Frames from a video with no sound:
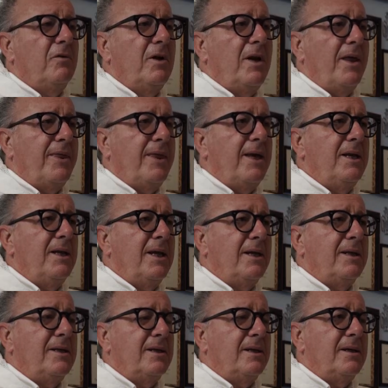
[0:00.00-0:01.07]
of all, I think
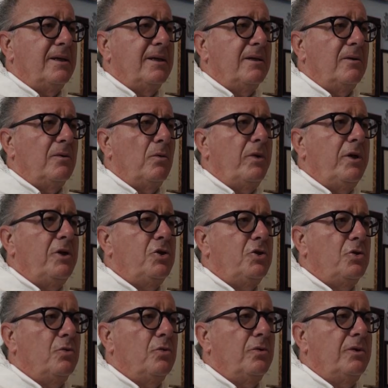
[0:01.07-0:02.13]
that we
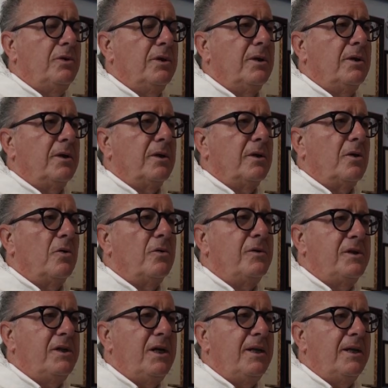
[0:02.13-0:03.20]
should
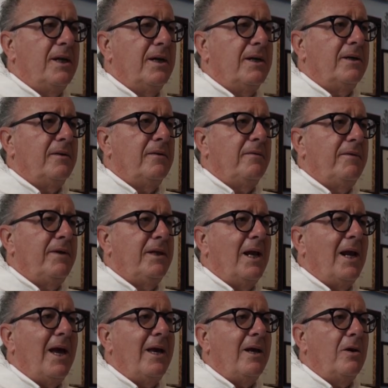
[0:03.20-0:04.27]
consider
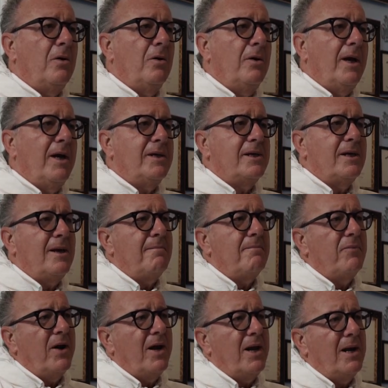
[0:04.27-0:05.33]
vitiligo as an
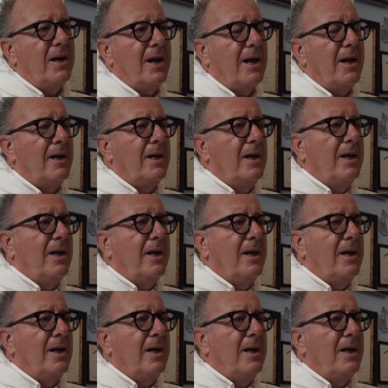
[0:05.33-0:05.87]
umbrella.